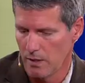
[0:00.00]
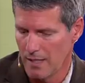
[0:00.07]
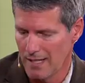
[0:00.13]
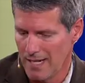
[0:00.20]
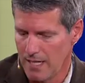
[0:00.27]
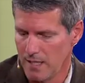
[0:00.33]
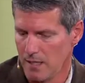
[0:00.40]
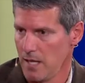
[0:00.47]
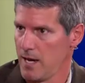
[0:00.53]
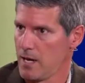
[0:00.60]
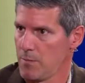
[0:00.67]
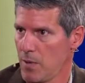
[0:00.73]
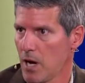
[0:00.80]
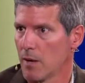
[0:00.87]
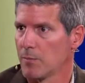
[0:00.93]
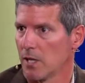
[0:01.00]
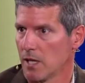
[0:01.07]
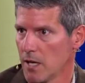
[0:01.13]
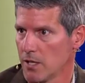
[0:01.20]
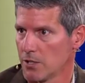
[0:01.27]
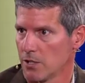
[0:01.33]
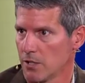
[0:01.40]
the inland
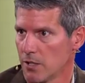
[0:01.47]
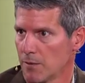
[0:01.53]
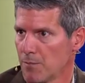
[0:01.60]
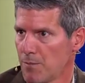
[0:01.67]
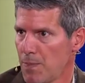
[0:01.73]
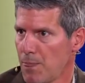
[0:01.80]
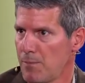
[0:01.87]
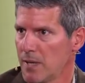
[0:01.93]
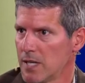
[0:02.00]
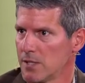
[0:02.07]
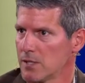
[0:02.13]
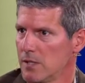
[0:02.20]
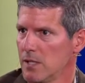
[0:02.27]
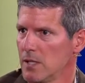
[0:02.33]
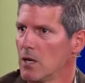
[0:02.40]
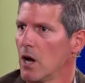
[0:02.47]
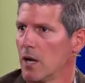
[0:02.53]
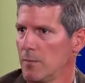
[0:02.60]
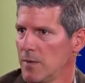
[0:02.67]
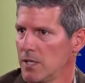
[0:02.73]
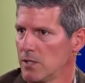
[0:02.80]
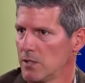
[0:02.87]
population because the
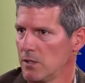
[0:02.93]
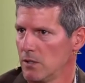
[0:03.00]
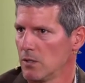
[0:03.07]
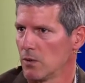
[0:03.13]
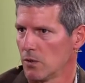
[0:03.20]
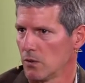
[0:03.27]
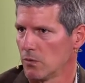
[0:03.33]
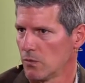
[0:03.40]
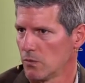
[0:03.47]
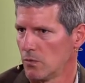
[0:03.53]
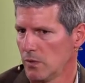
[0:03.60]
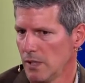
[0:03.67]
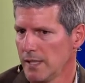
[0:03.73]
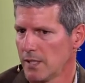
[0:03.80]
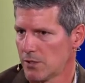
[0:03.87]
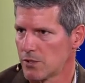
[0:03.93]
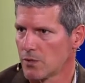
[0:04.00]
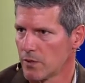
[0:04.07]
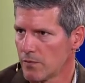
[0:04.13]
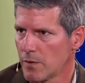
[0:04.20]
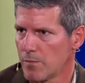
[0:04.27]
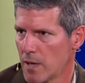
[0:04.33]
economy's, you know, really it's
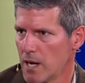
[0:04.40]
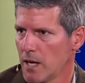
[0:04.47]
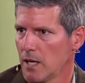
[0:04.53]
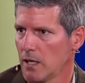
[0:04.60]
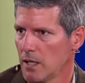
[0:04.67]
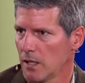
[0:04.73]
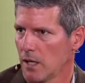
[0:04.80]
driven by.